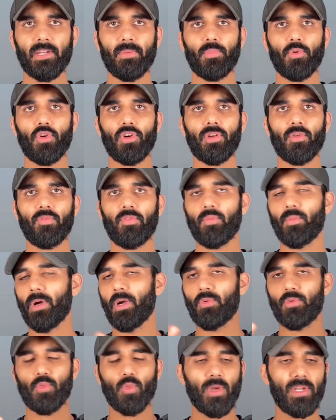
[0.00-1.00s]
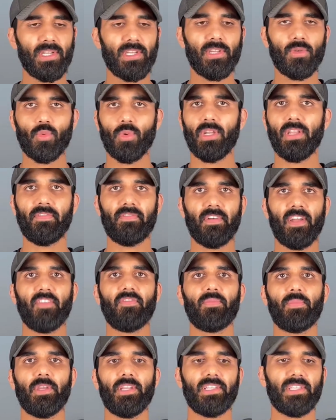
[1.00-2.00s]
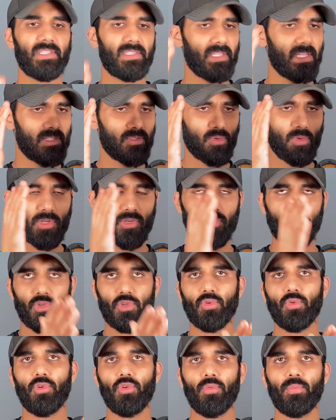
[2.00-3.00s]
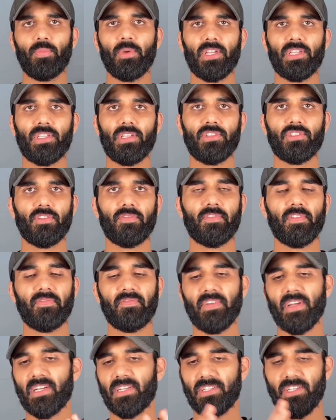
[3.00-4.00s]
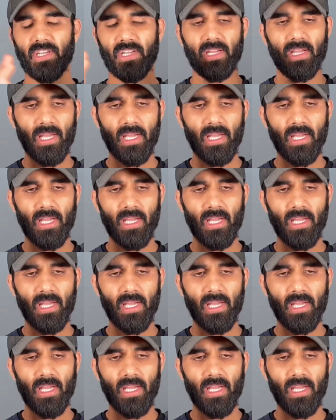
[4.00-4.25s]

report of about 20-25 pages that's going to show you pictures of the factory,